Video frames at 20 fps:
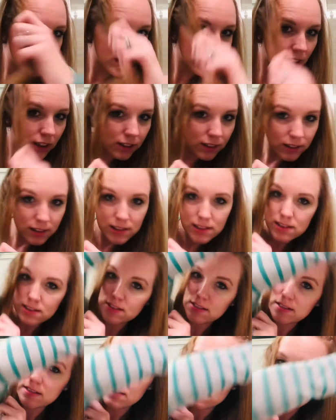here,
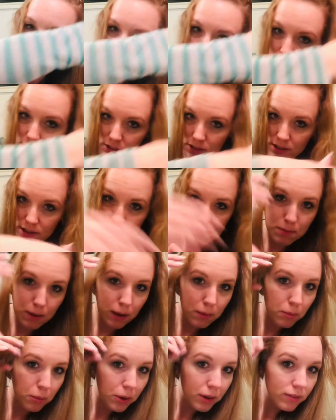let's tackle this
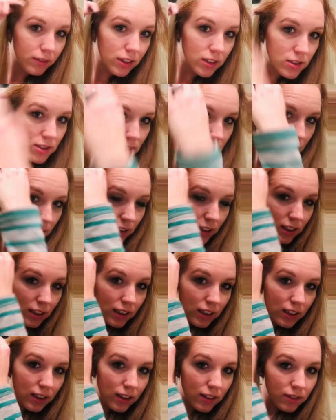bad boy first.
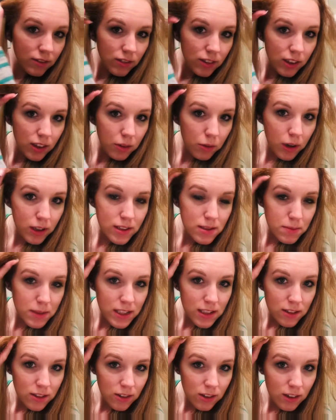It really wants me
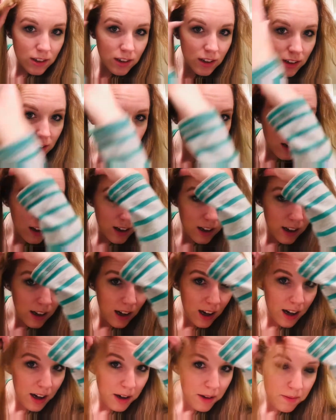to.
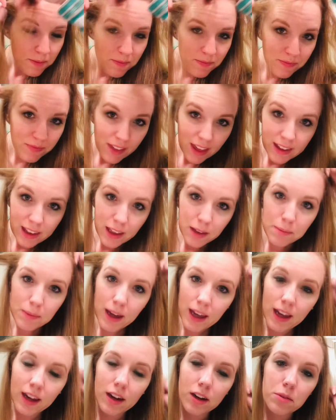I like
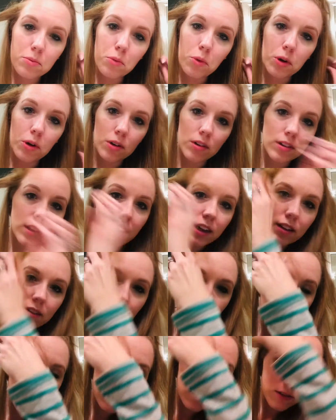my hair more
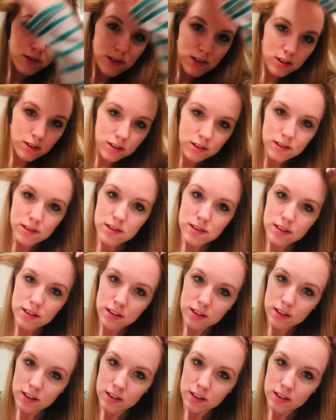like with loose curls.